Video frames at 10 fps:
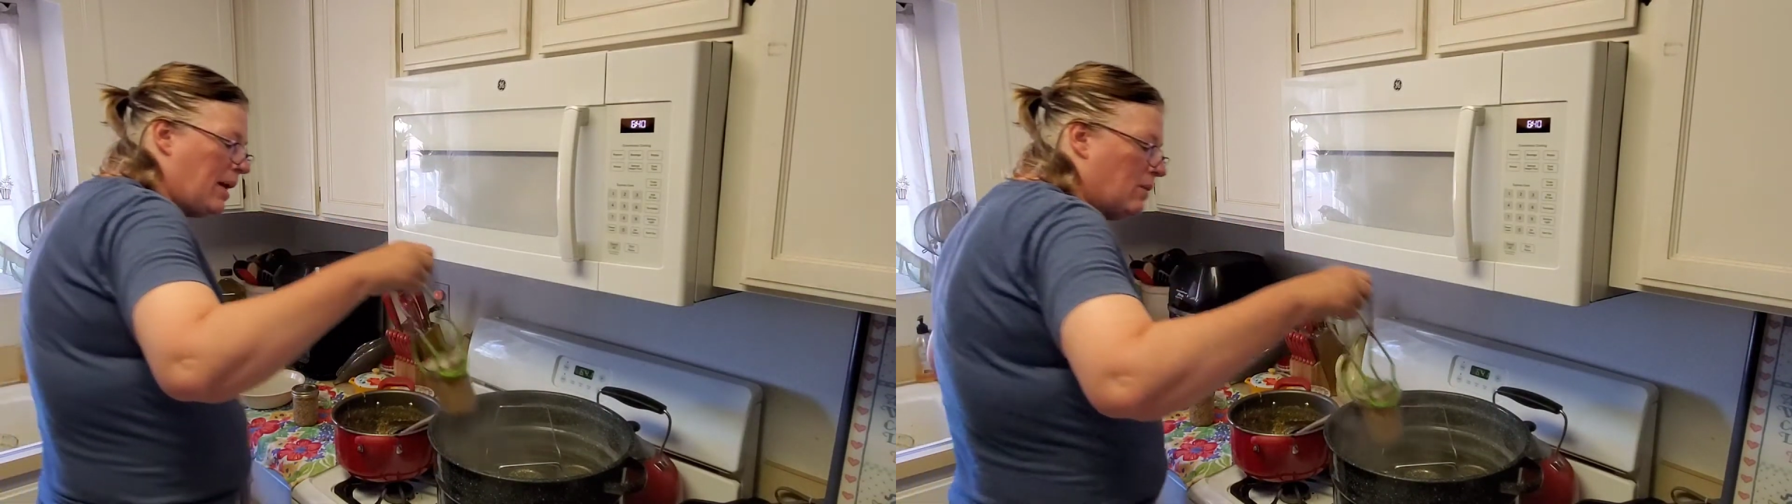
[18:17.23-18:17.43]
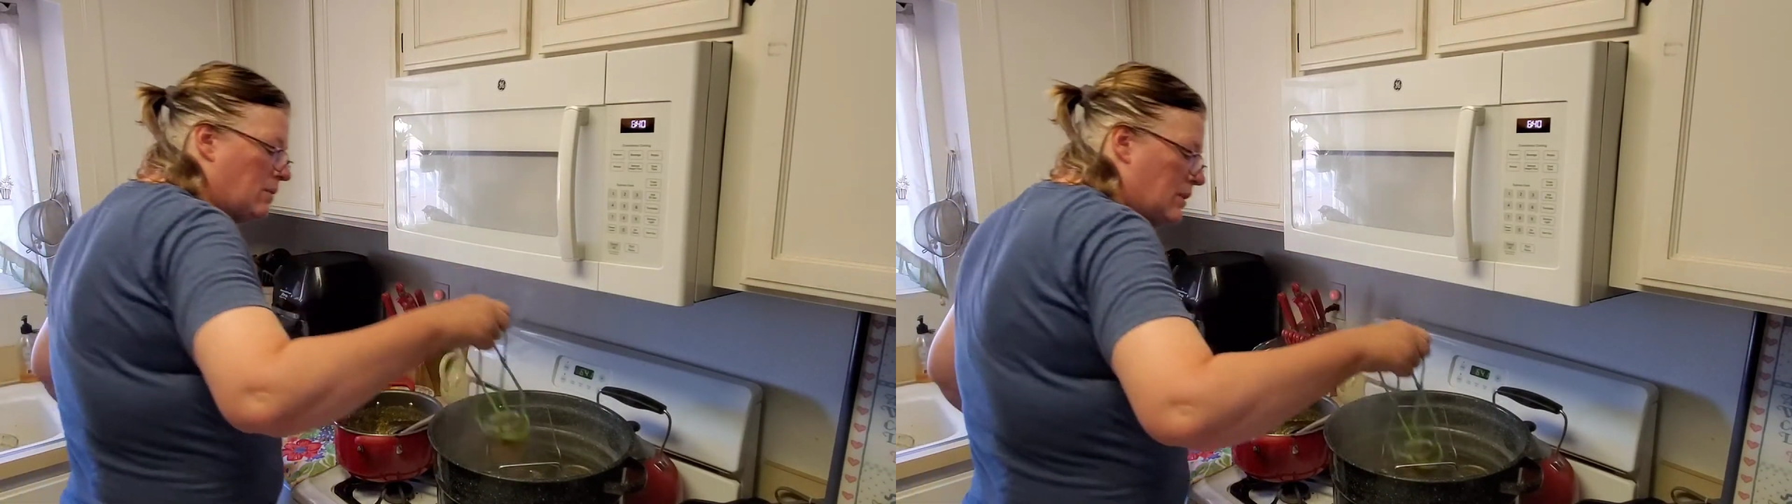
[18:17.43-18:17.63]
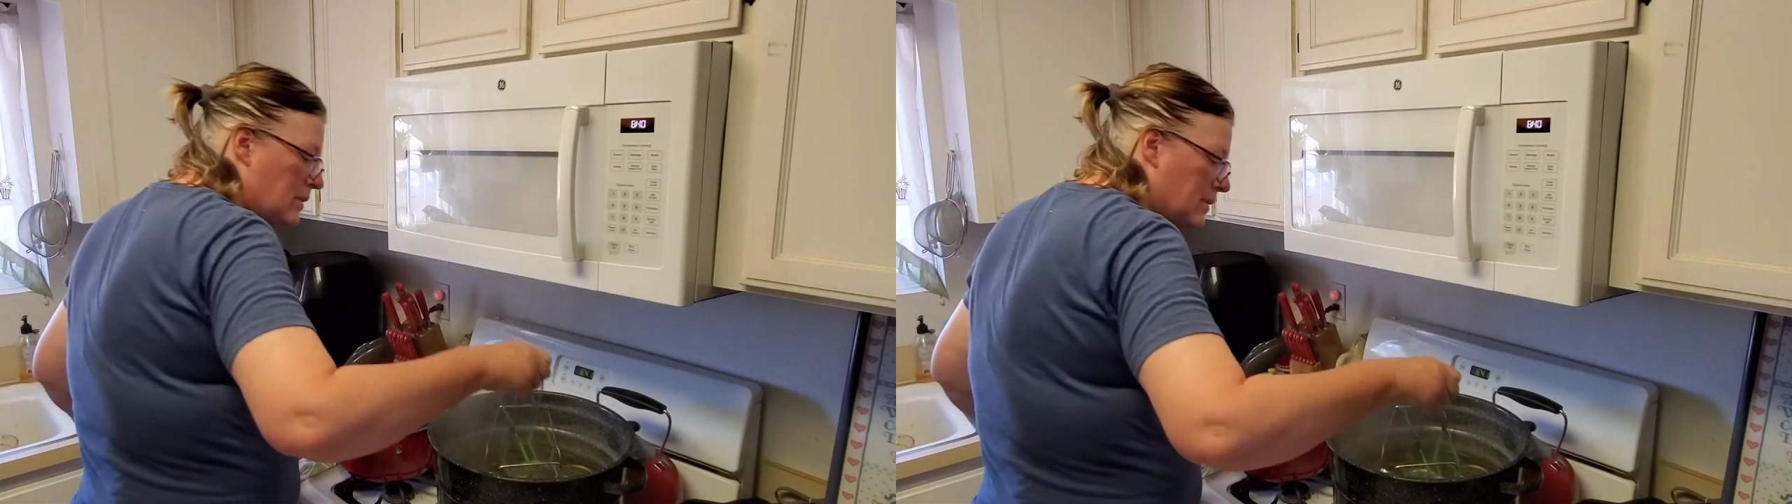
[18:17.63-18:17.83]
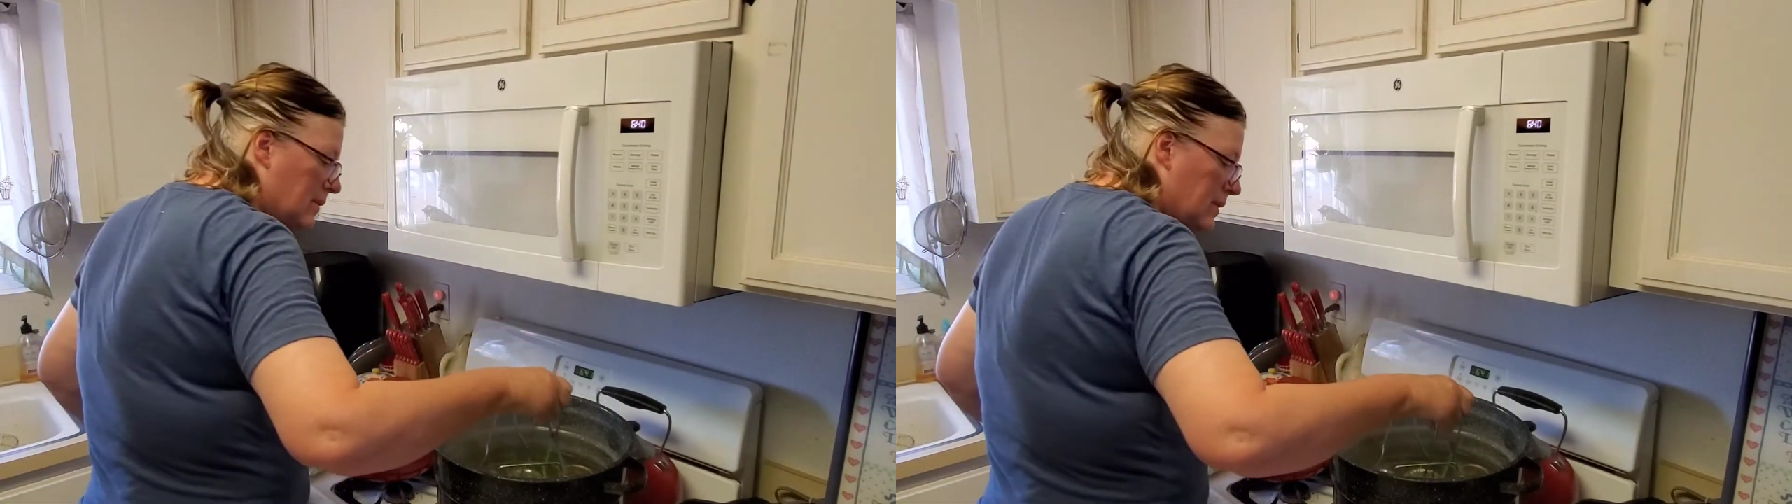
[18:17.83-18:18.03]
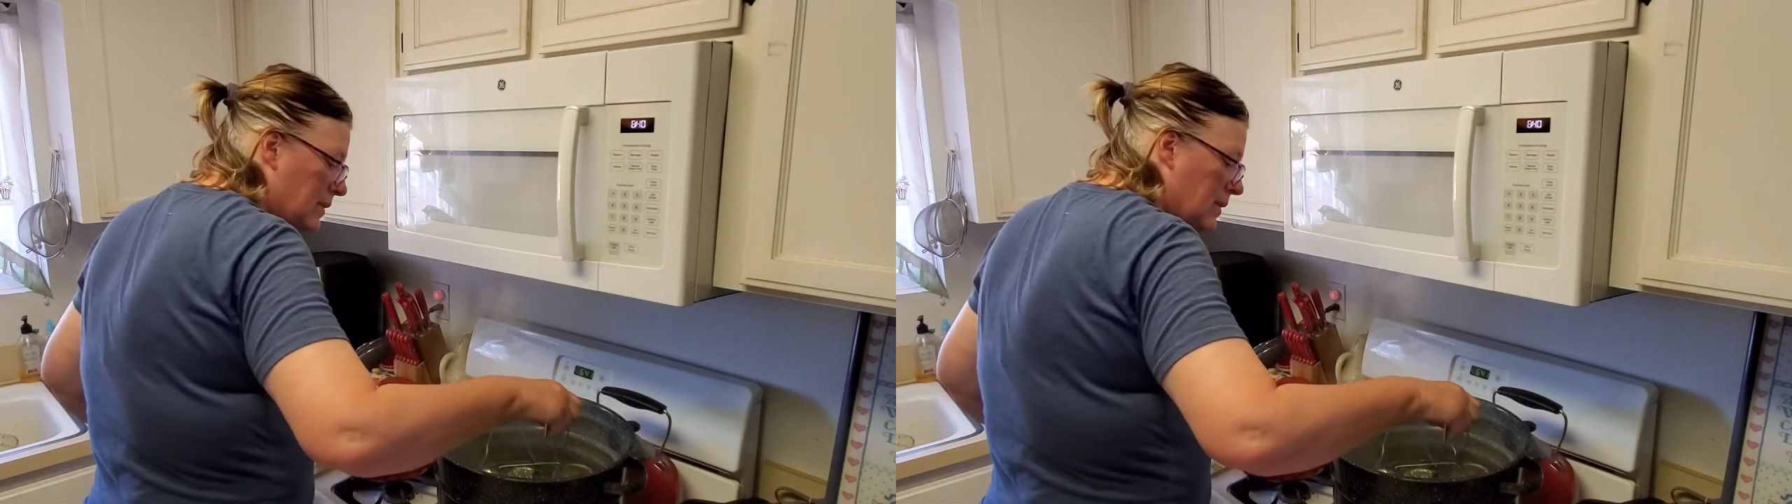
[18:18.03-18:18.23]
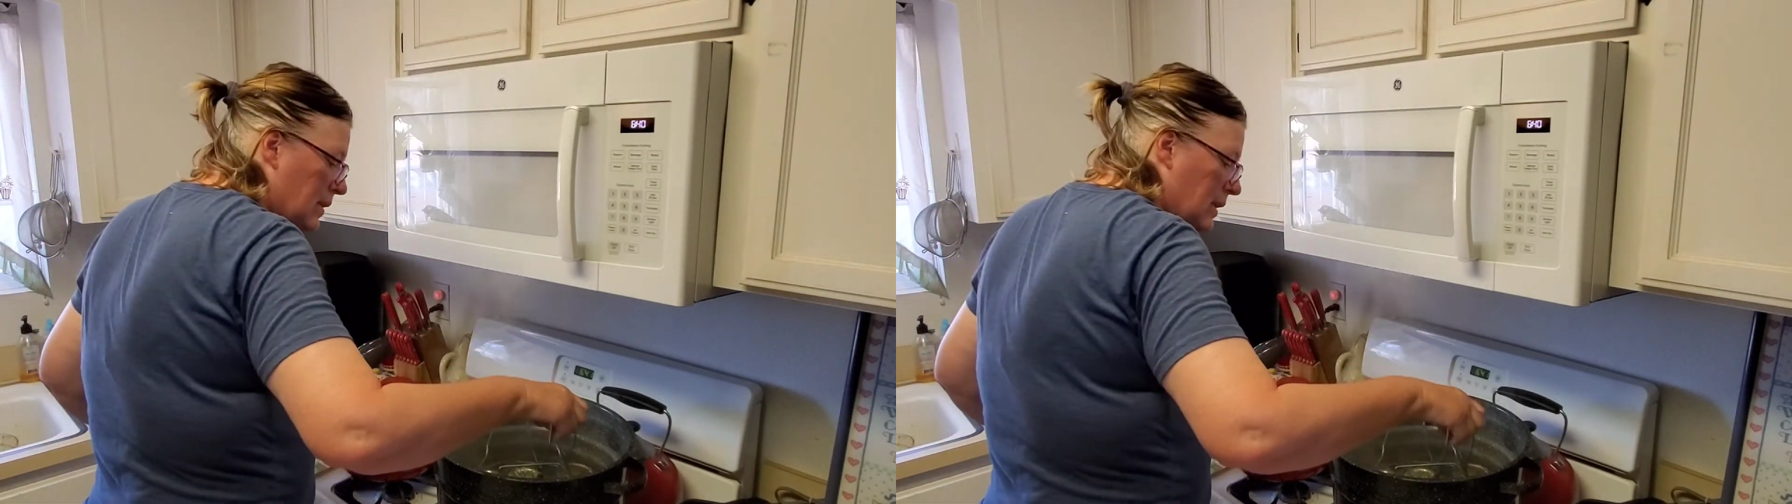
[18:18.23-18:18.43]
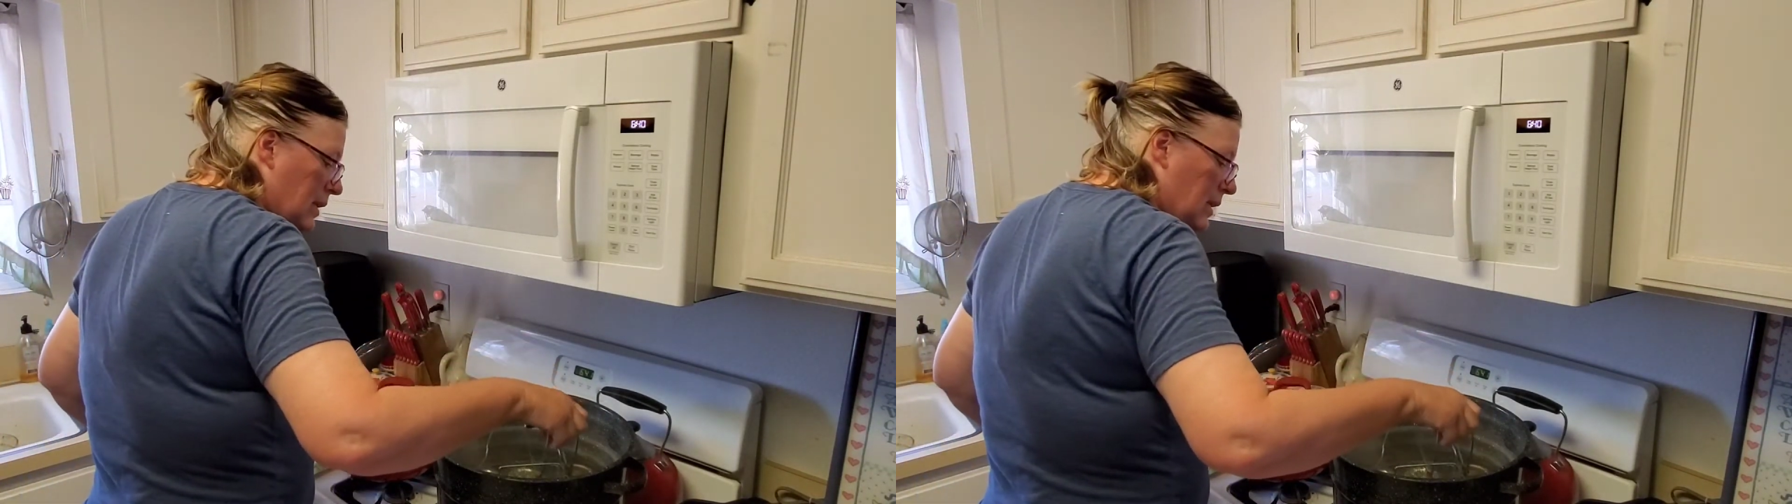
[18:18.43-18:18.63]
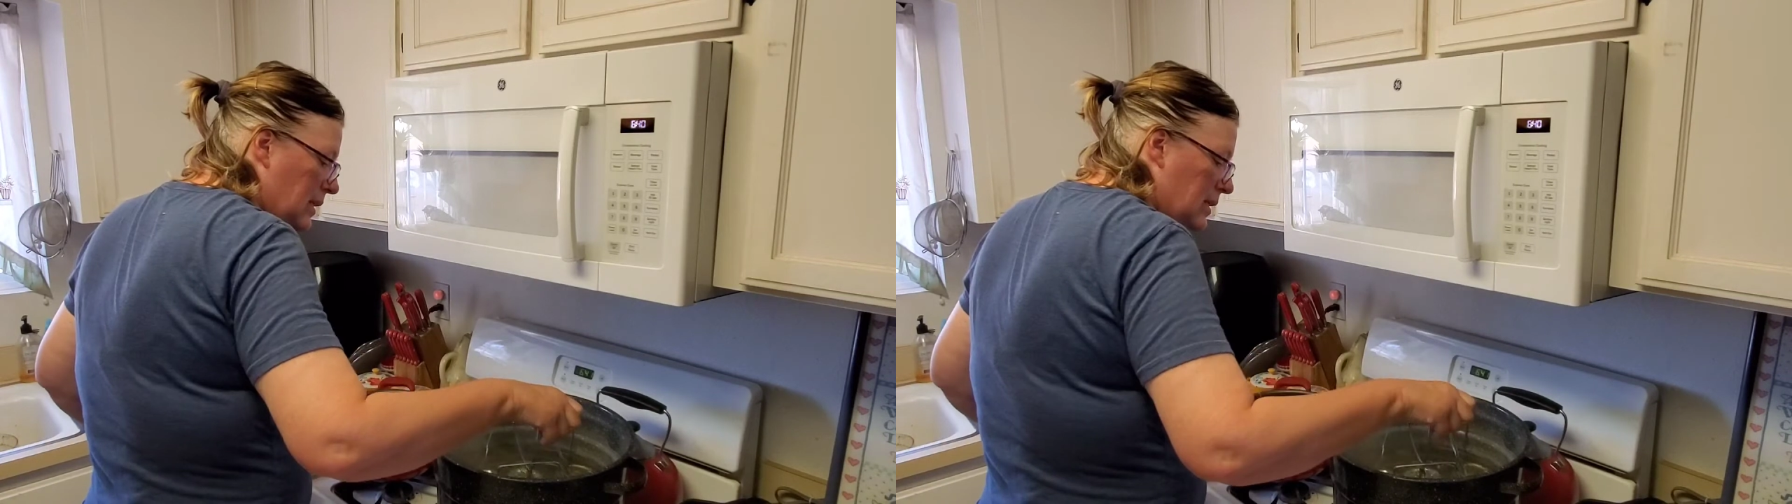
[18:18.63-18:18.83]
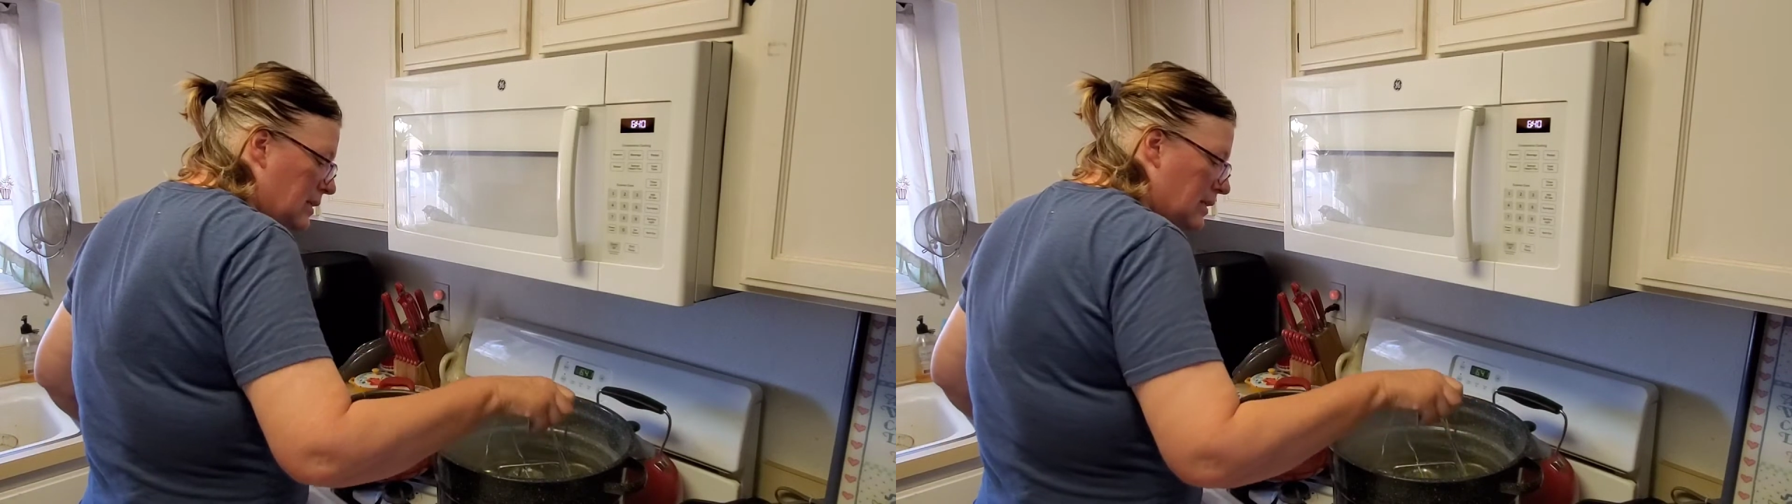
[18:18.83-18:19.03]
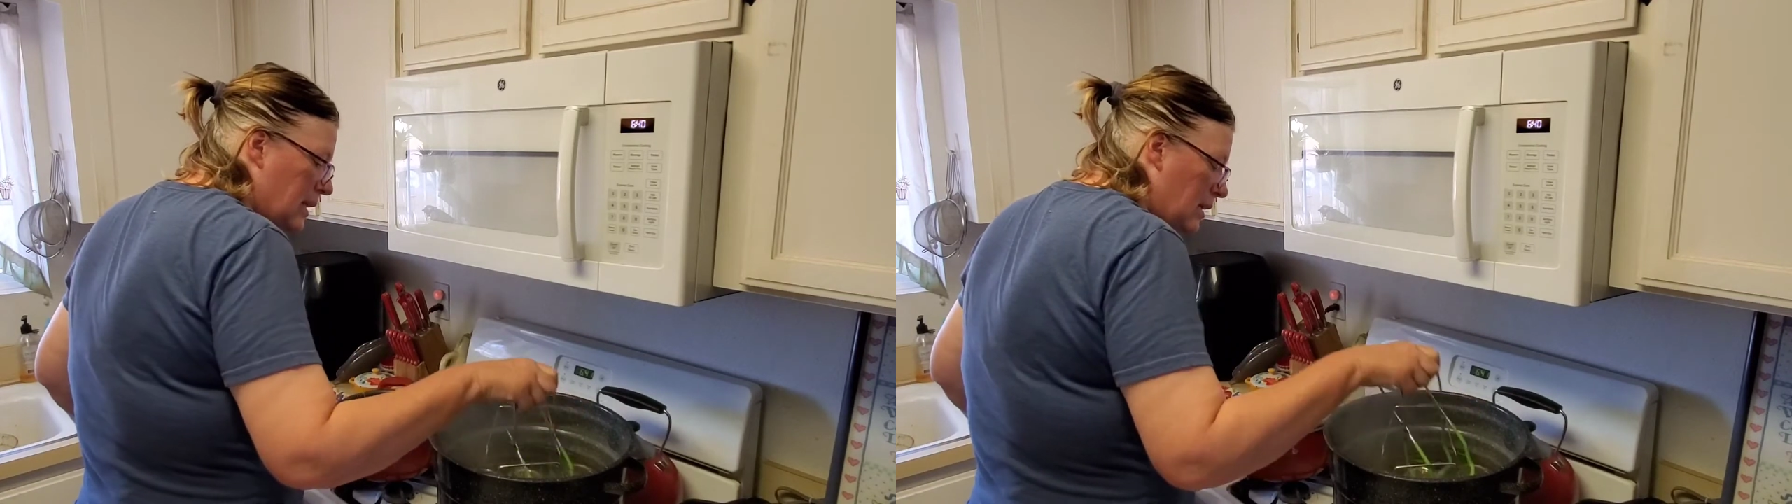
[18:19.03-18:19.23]
out.
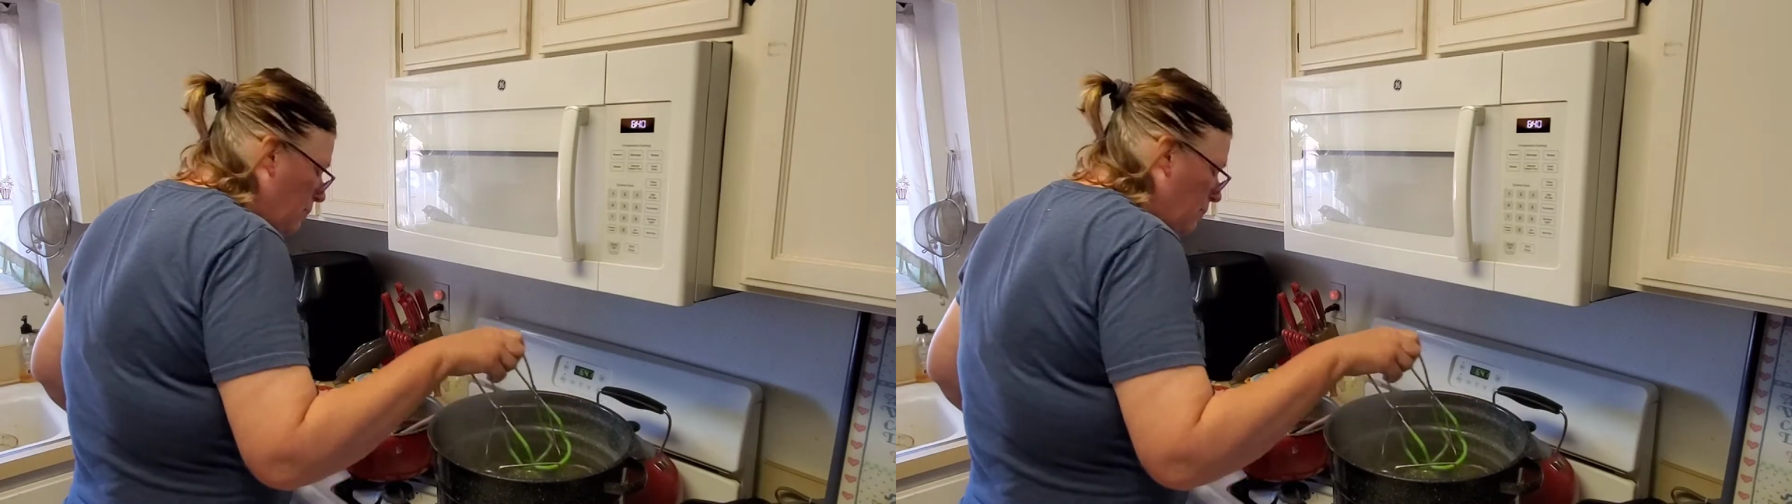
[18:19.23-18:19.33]
This is kind